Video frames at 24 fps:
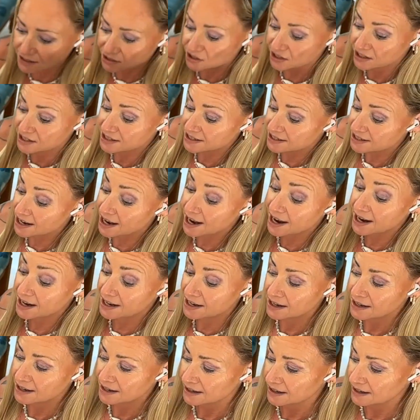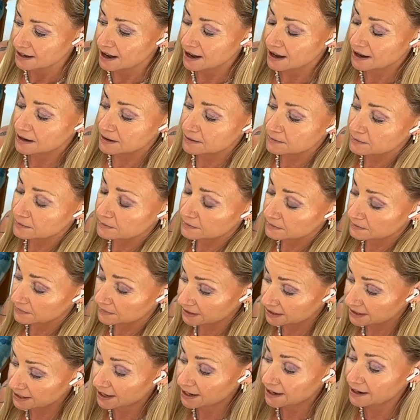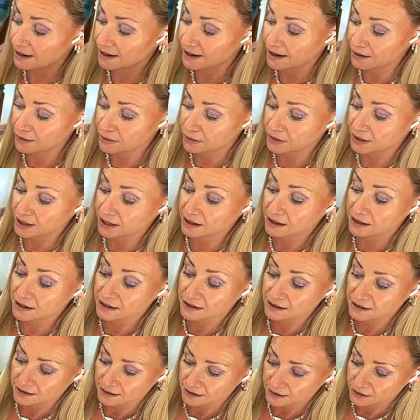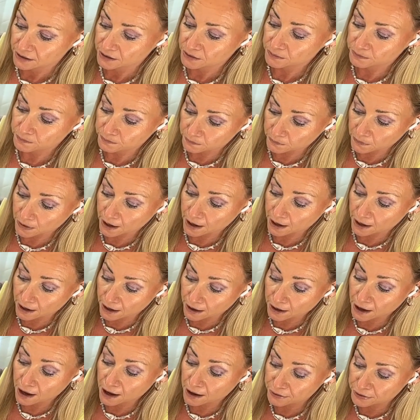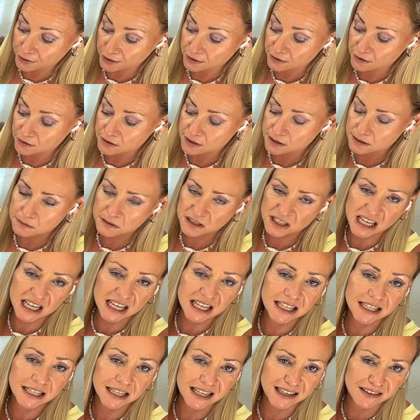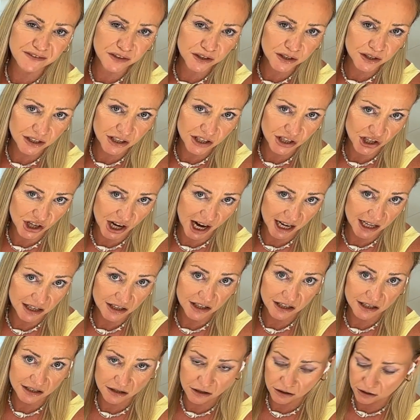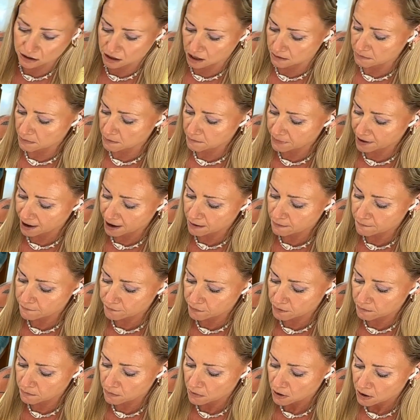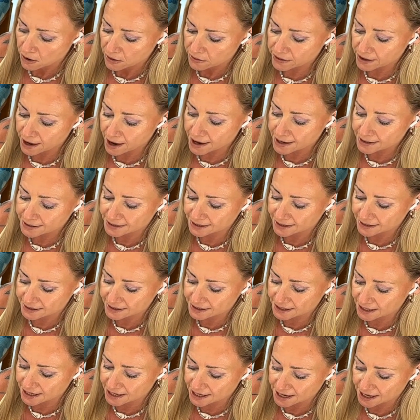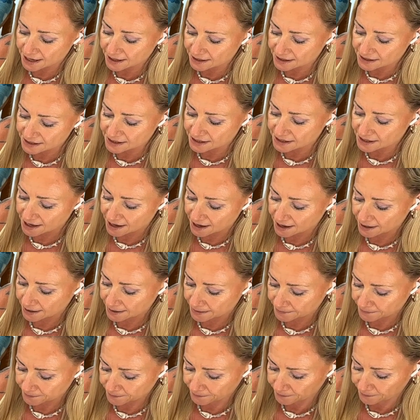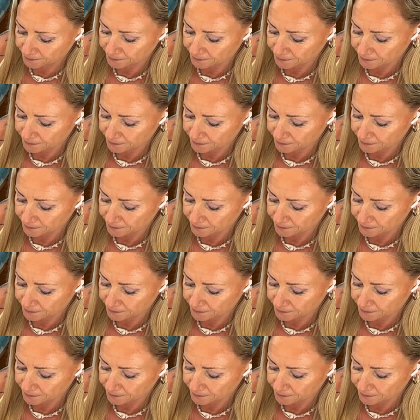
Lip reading: the energy today. I think the significant changes could come about from the ideas that you're getting today.